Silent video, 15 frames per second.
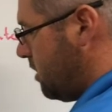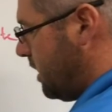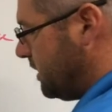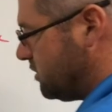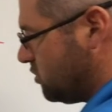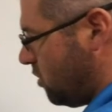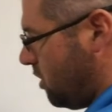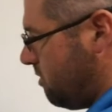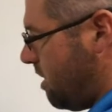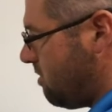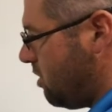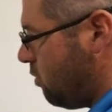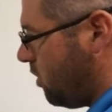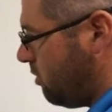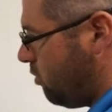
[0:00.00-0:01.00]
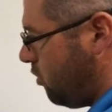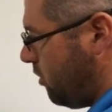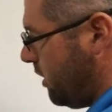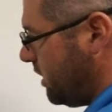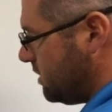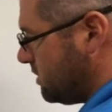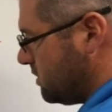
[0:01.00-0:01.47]
And so on. Maybe
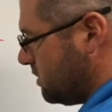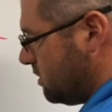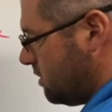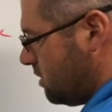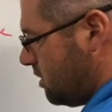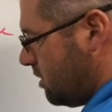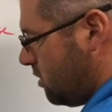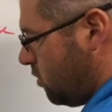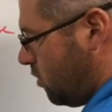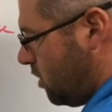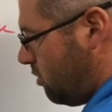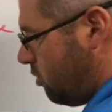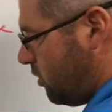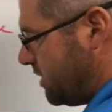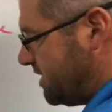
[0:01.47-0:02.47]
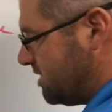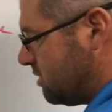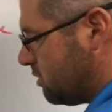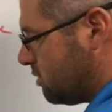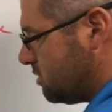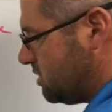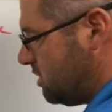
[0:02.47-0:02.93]

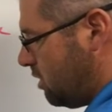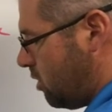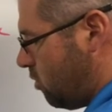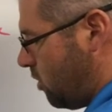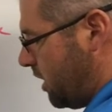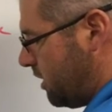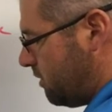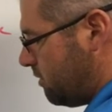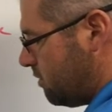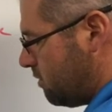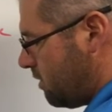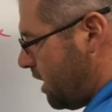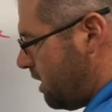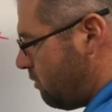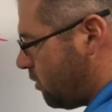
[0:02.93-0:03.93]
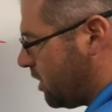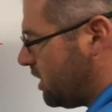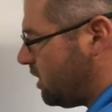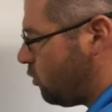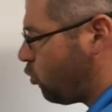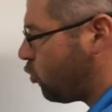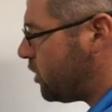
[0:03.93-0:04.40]
1.001, right? We're
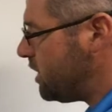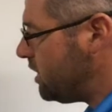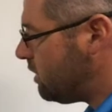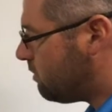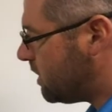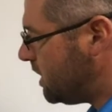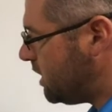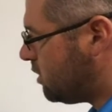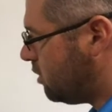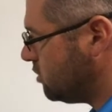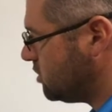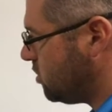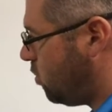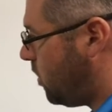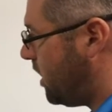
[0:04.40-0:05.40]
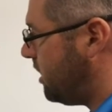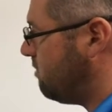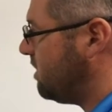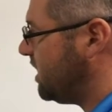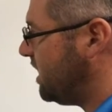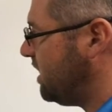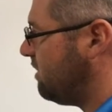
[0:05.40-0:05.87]
getting really, really close to 1.
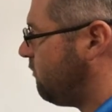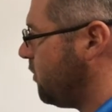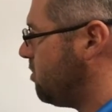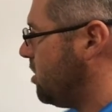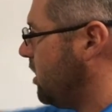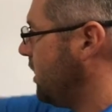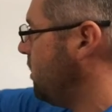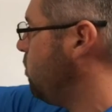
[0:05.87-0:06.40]
But again, if we plug